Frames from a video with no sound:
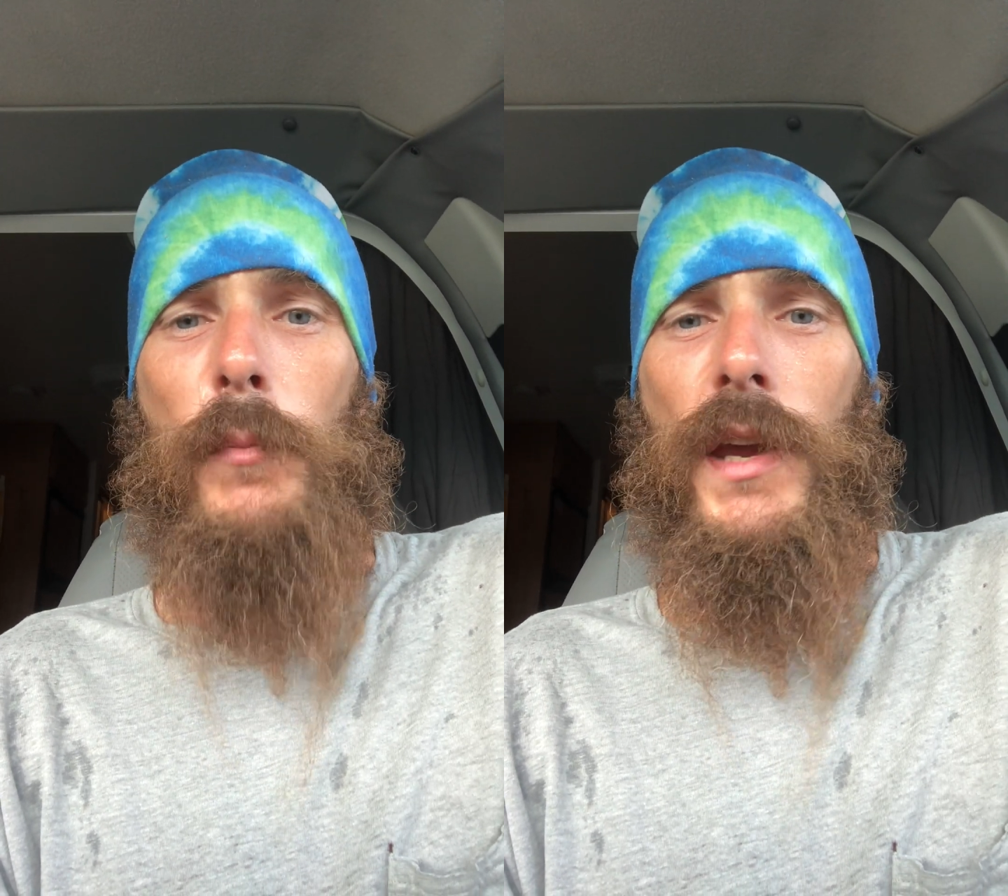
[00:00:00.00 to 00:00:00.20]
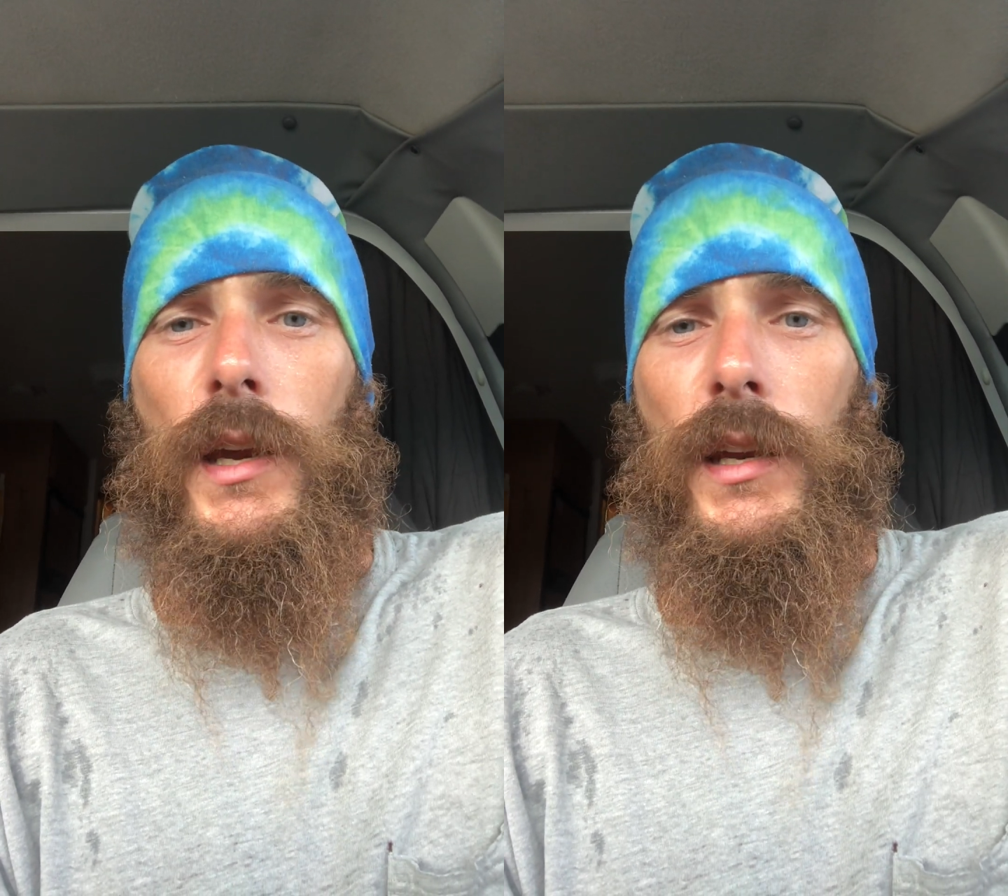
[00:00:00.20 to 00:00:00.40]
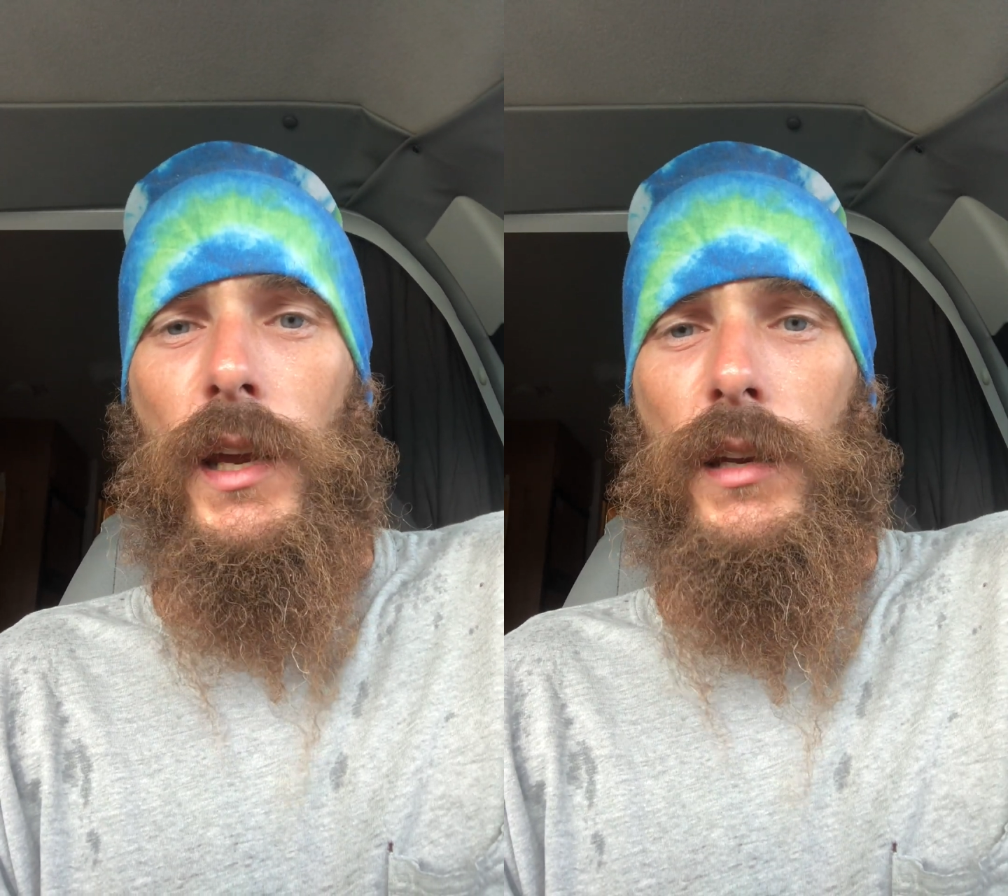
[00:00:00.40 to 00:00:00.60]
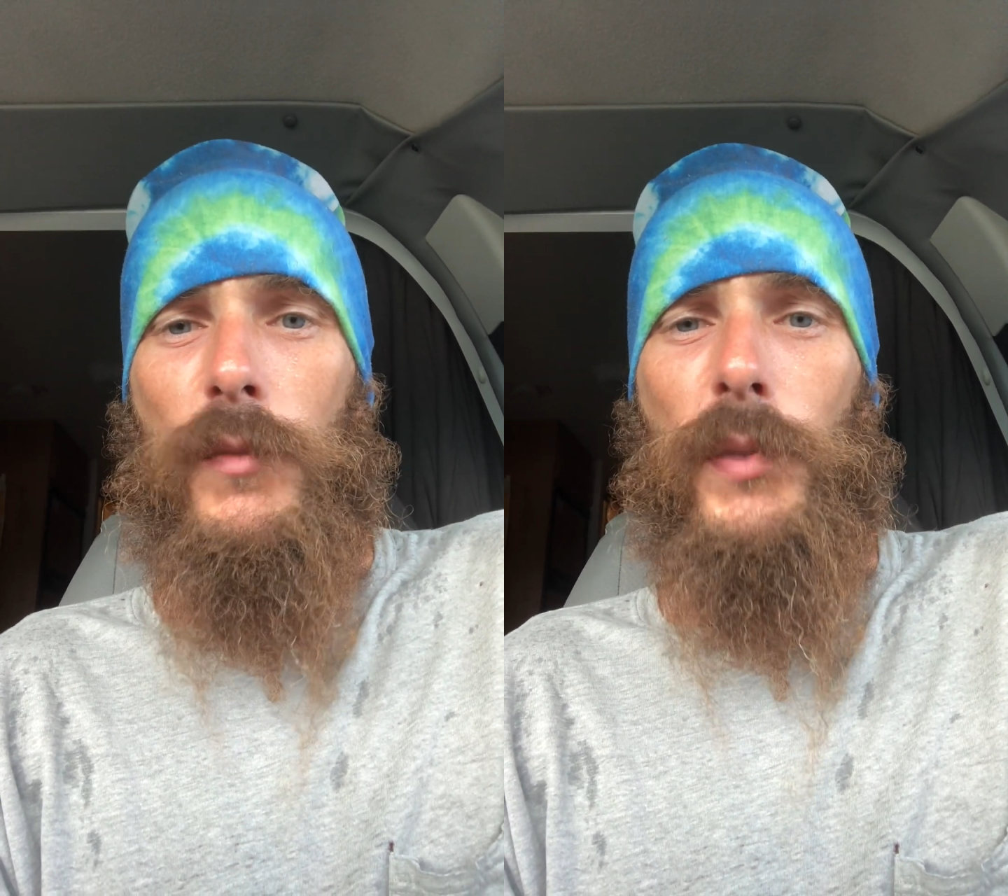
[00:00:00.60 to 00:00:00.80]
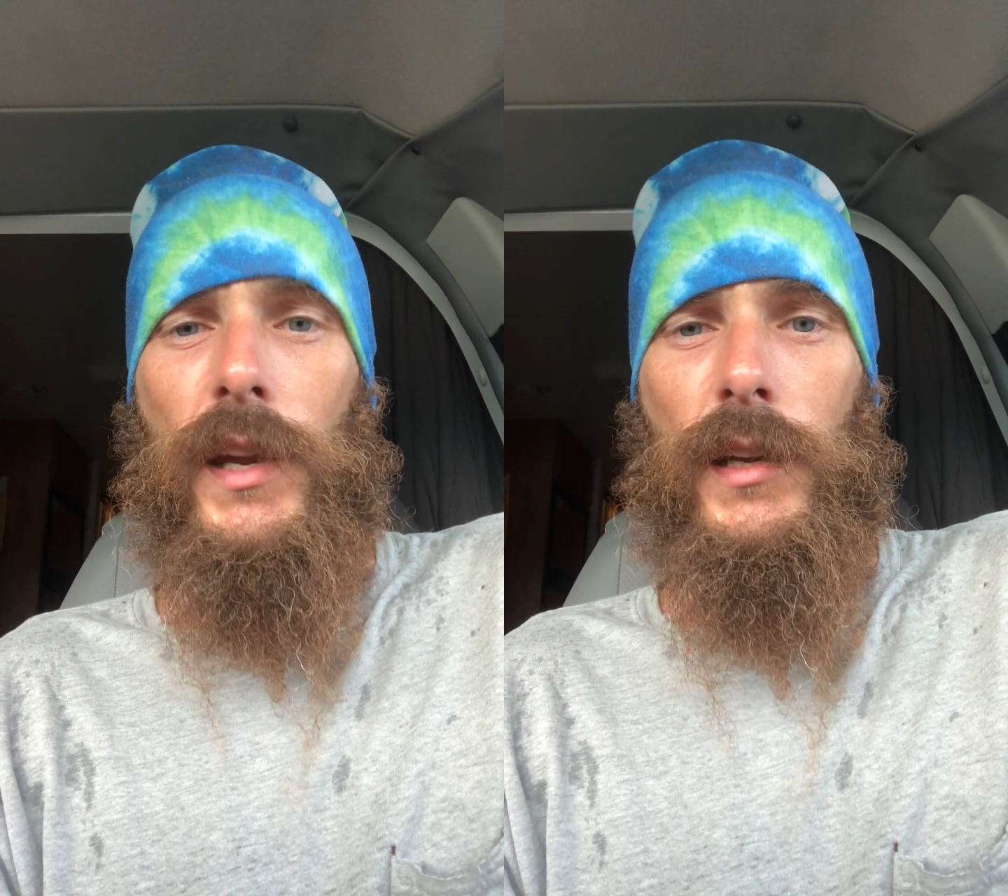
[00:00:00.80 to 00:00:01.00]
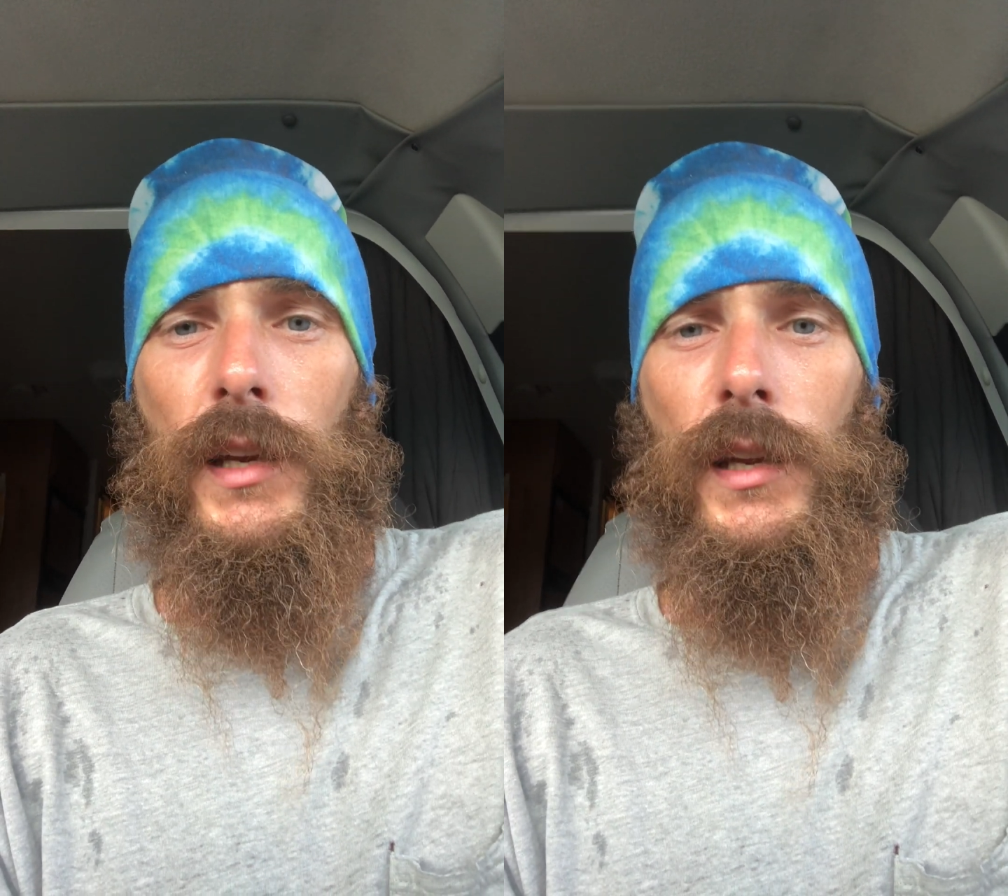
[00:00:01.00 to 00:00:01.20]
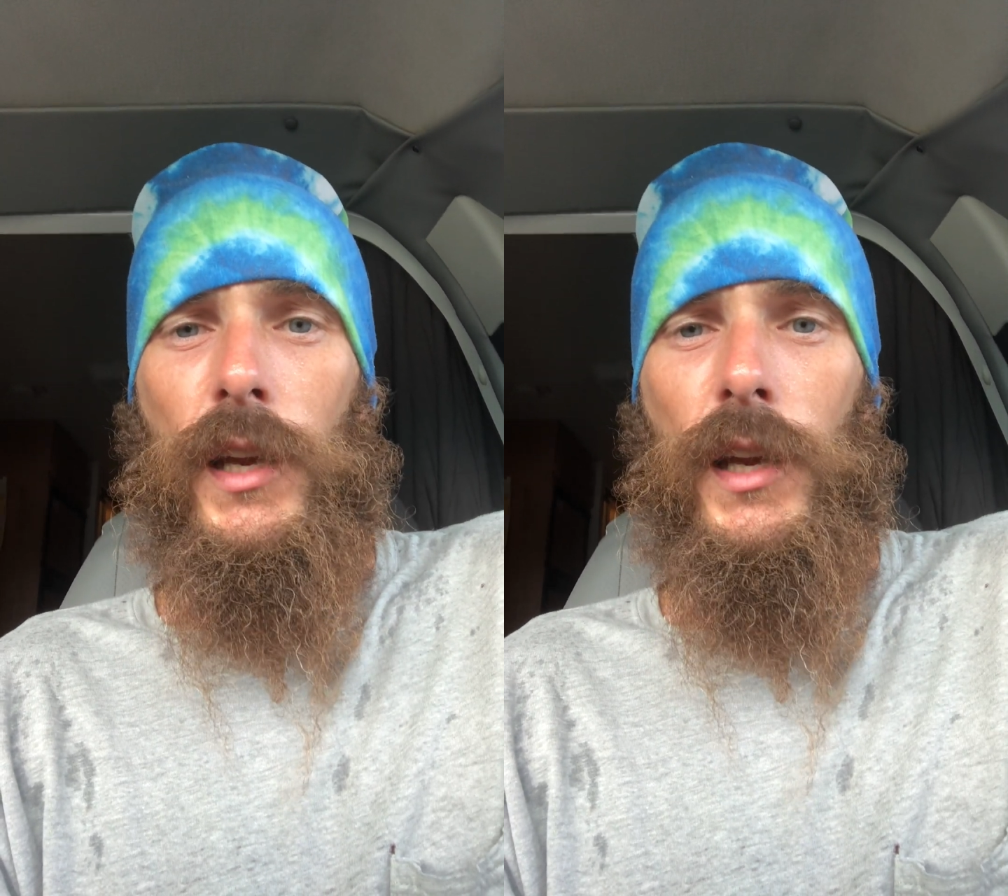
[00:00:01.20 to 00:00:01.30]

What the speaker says: being an independent,